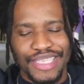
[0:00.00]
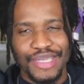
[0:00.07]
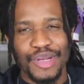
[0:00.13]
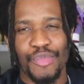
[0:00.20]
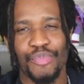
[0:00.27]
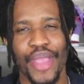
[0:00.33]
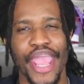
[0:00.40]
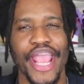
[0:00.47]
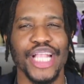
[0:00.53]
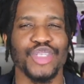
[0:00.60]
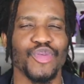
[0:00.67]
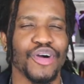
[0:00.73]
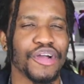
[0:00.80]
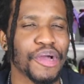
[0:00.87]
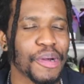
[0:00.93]
to the page,
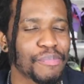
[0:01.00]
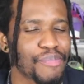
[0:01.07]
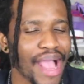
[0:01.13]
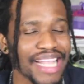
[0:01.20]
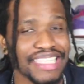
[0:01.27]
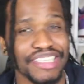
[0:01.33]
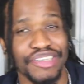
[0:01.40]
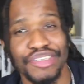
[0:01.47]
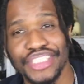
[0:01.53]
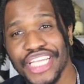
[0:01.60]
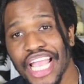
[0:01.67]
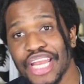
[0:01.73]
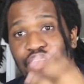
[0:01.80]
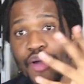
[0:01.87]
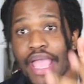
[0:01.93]
welcome back to the
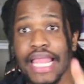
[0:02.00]
channel.